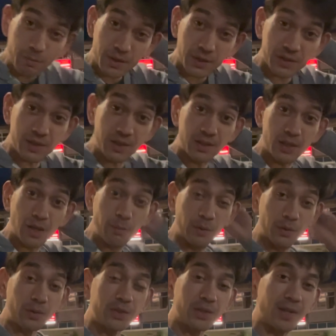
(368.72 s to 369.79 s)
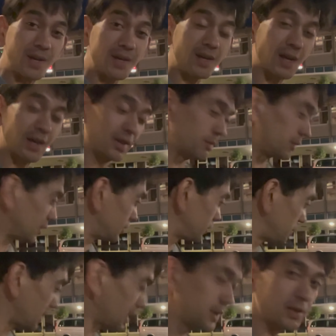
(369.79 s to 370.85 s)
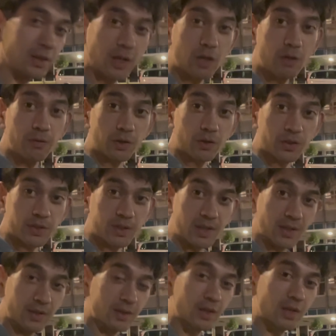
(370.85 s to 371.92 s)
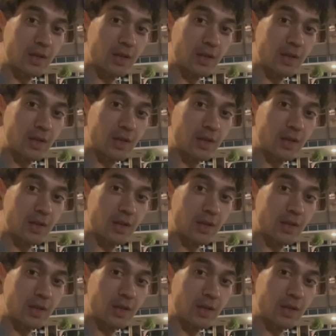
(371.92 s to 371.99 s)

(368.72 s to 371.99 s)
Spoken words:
at the sea terminal today, and I'm going to be handing over Christine.